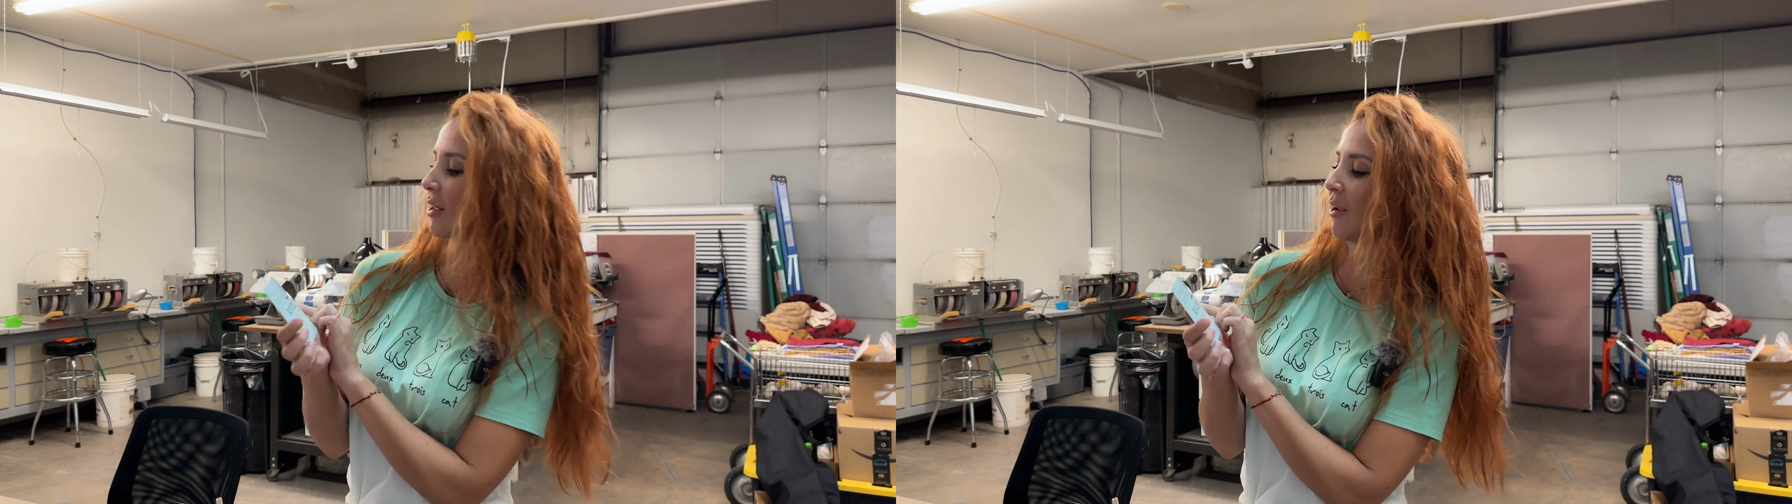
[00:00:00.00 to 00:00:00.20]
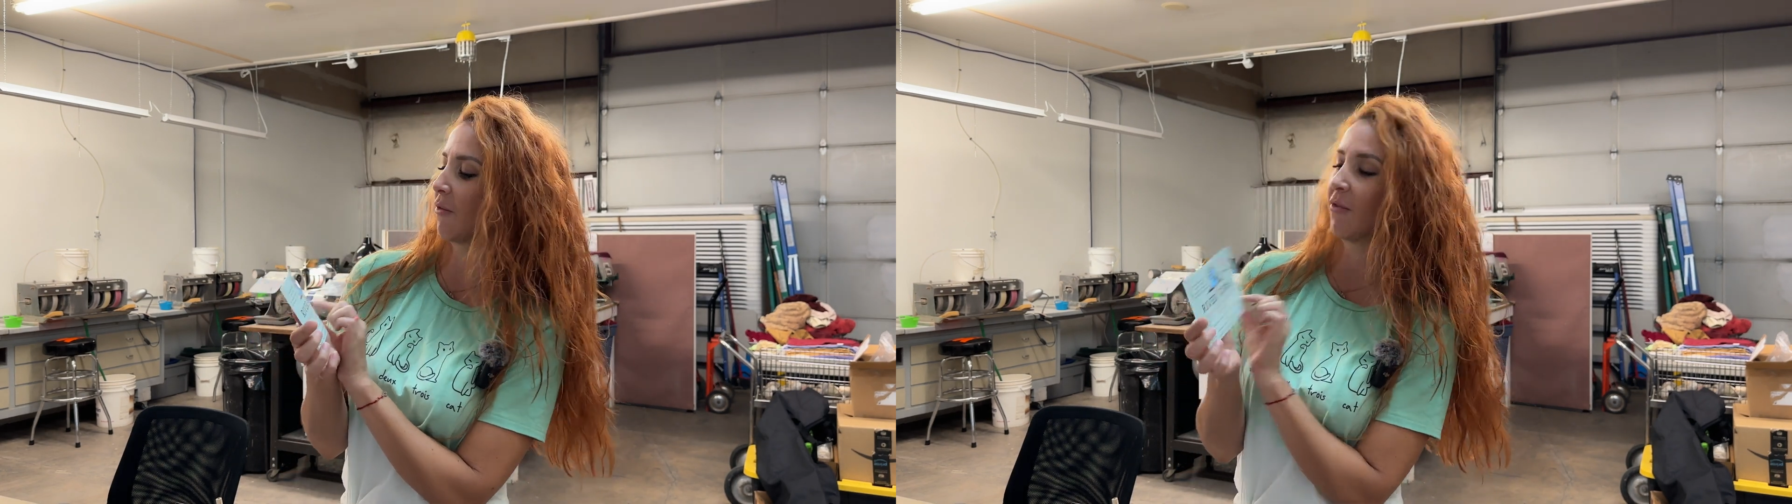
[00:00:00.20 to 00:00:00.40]

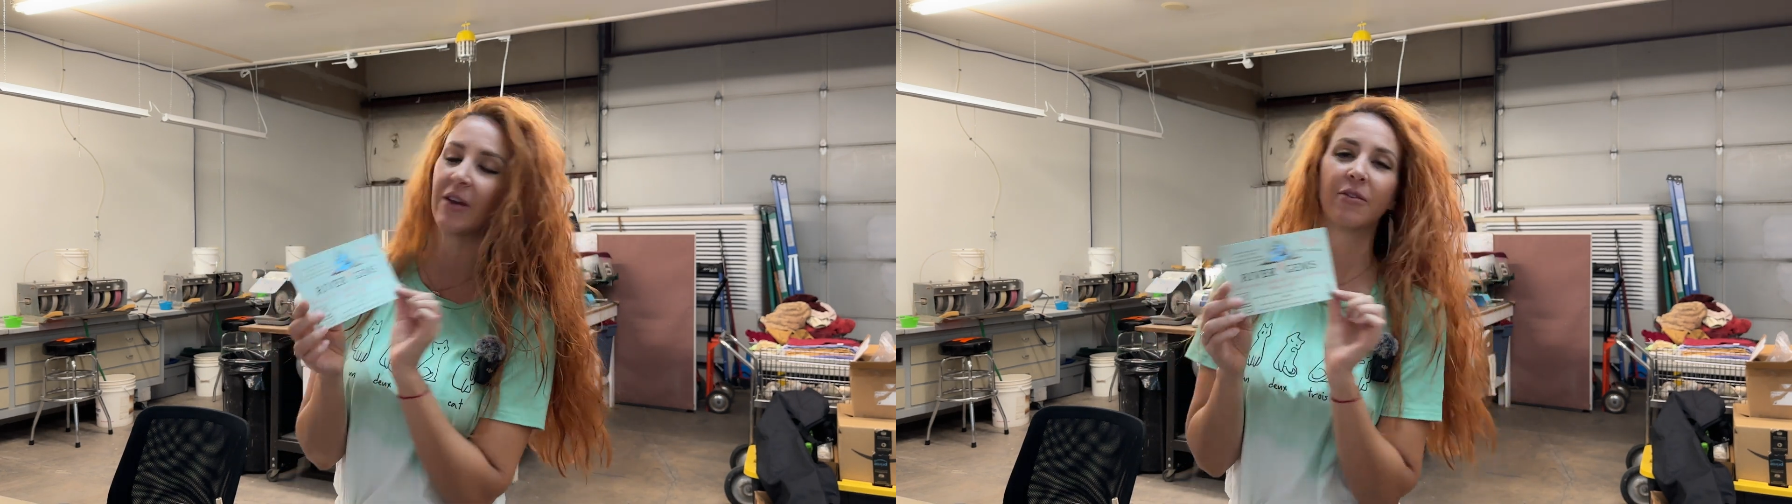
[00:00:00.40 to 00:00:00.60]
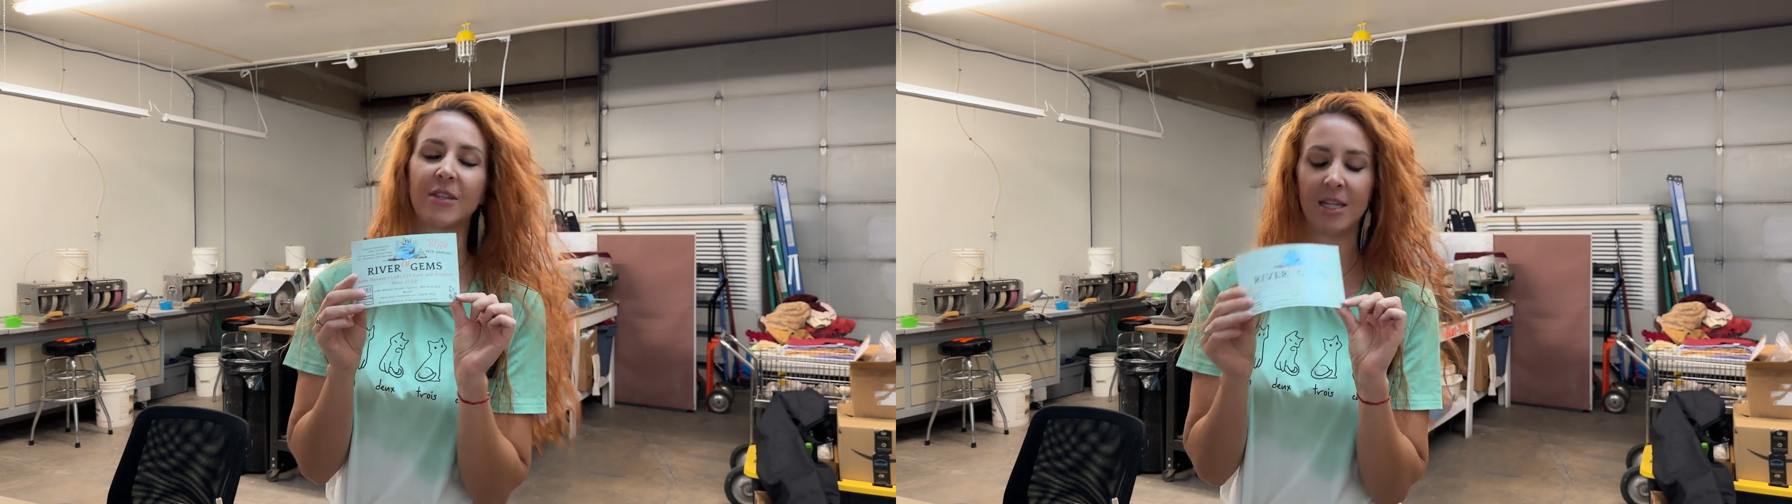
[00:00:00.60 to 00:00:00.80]
the
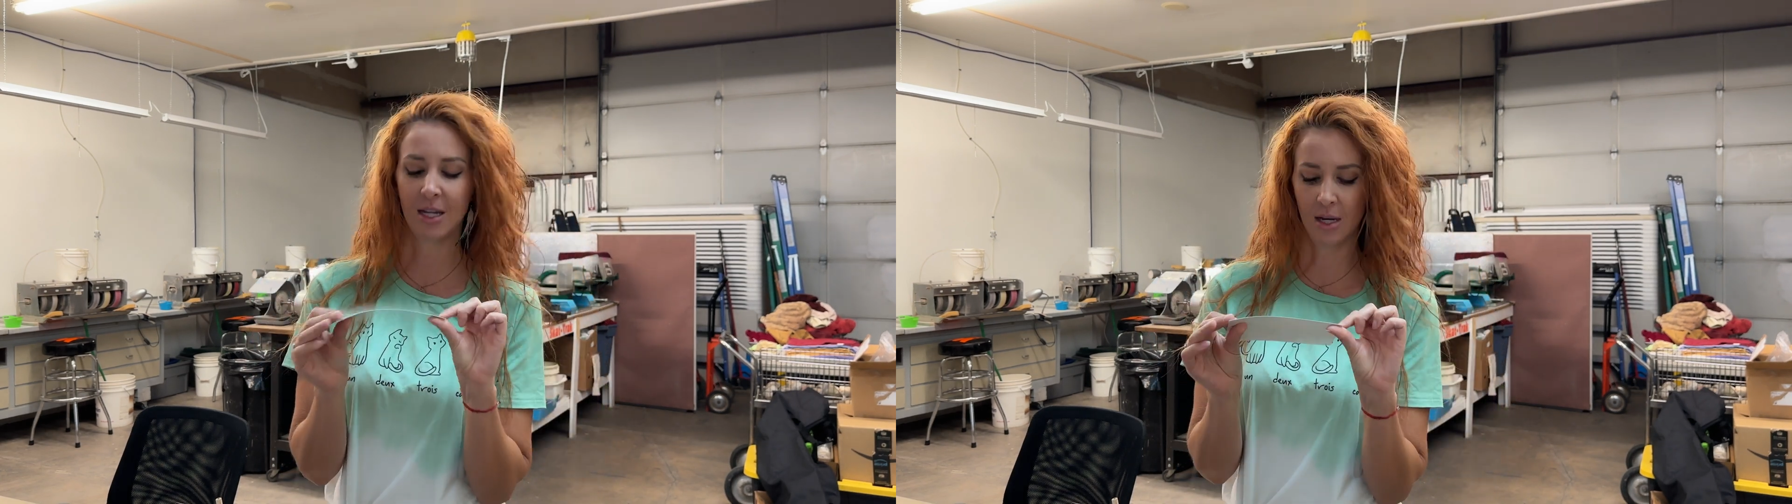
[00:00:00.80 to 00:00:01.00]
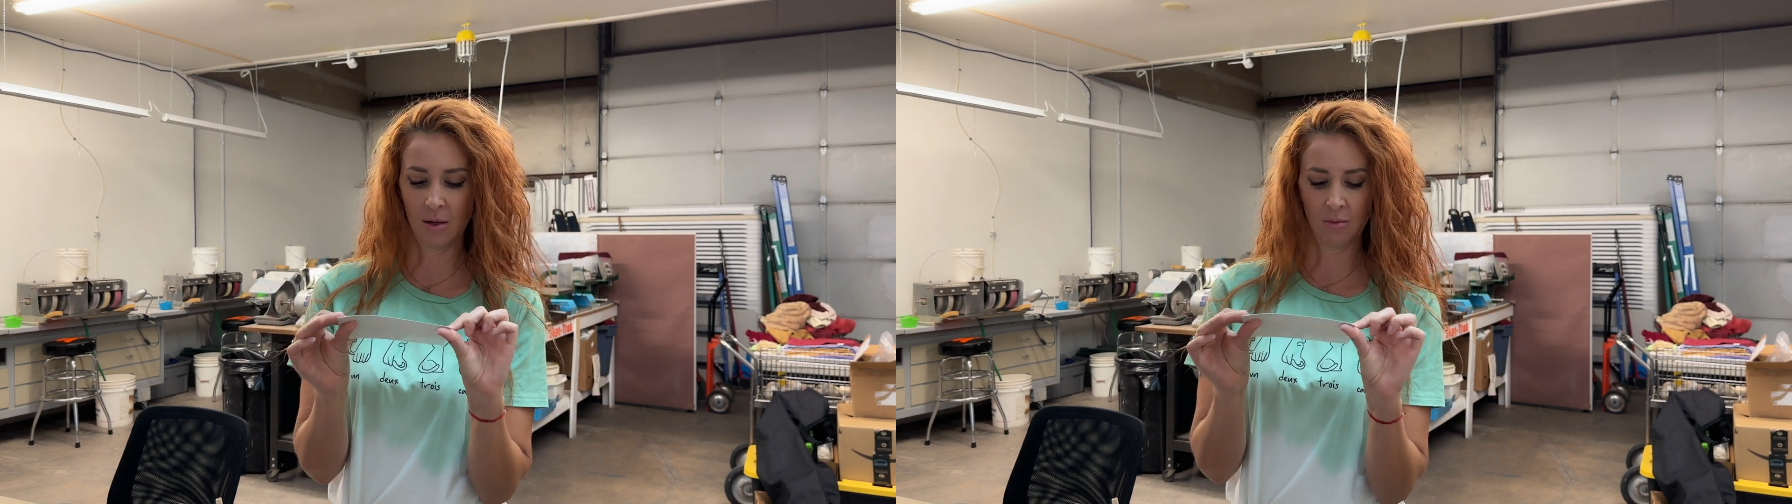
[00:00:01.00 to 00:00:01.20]

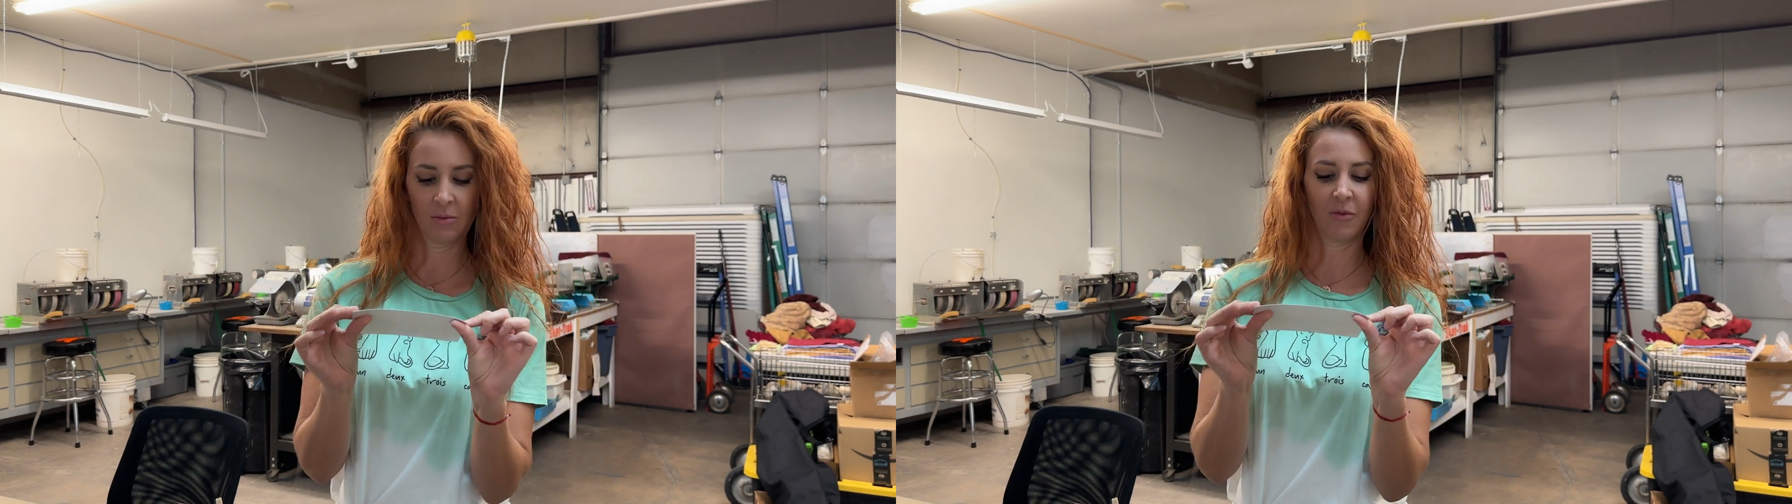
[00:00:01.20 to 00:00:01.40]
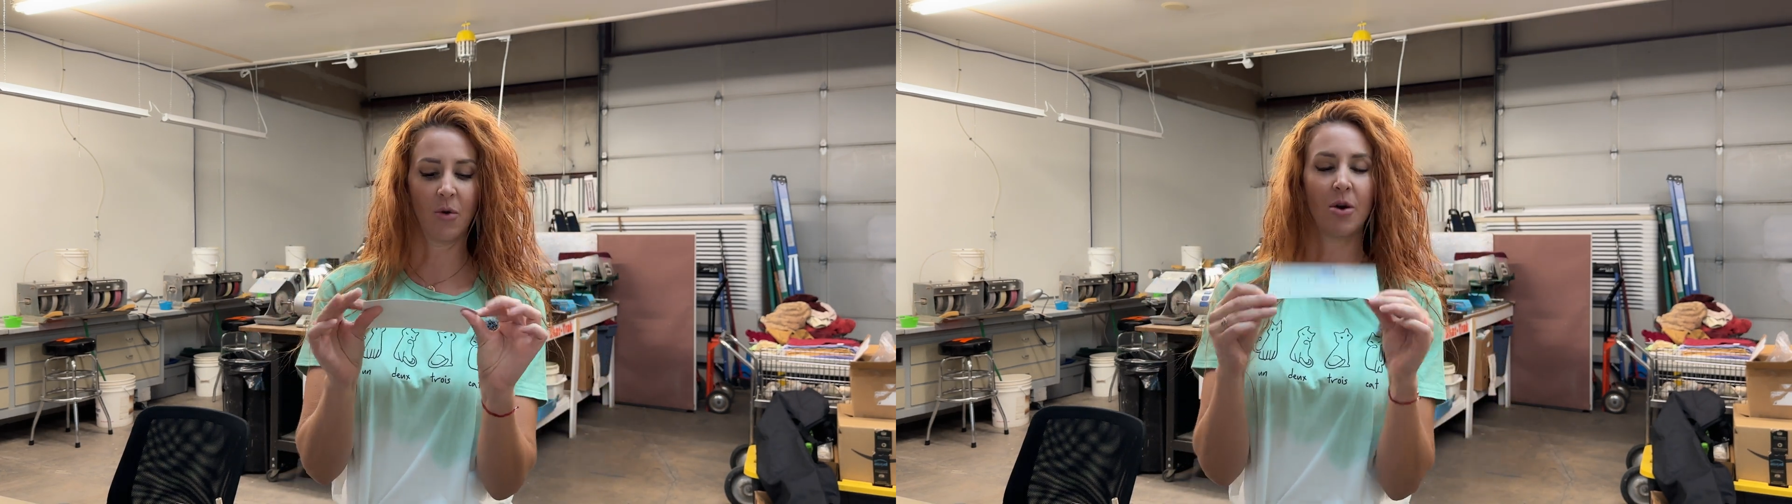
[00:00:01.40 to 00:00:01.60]

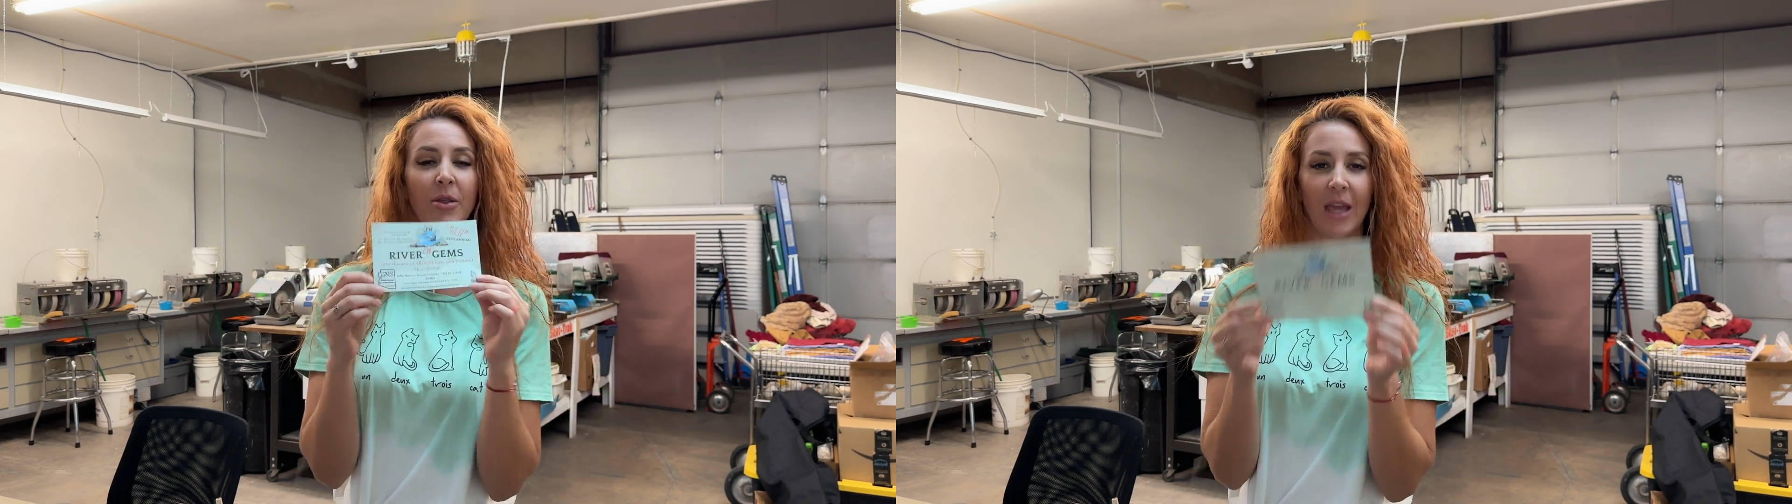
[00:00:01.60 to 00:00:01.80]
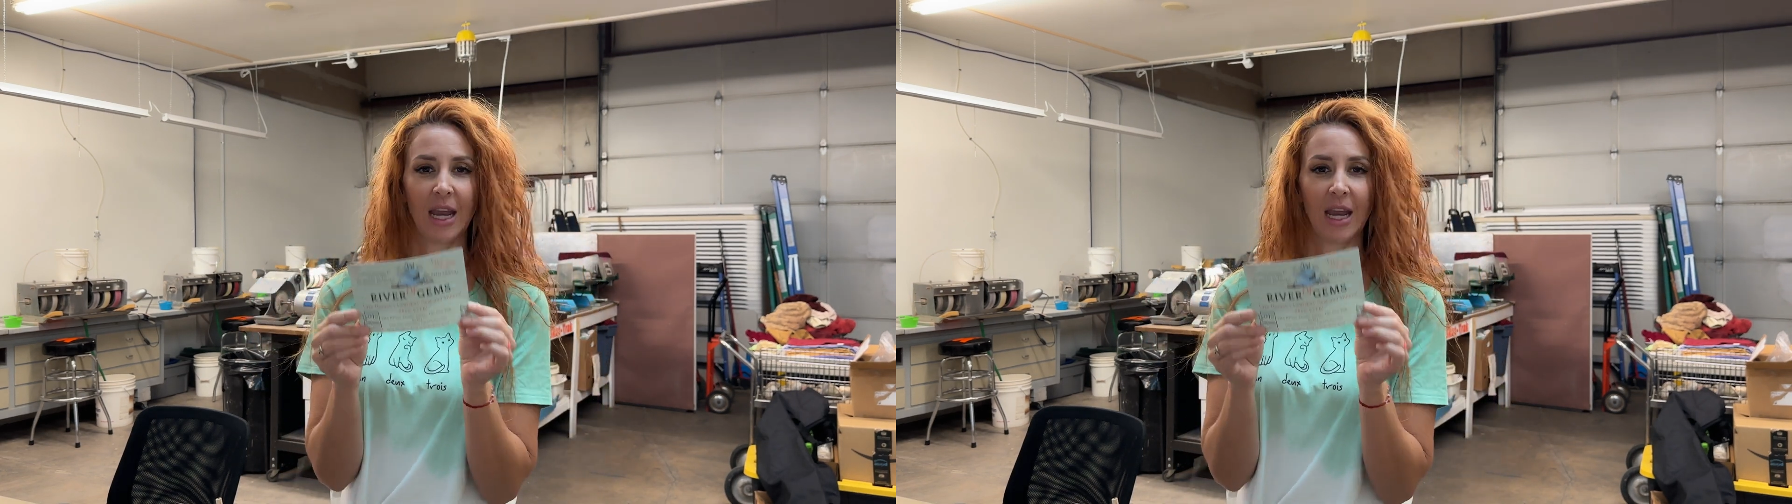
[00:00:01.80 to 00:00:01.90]
54th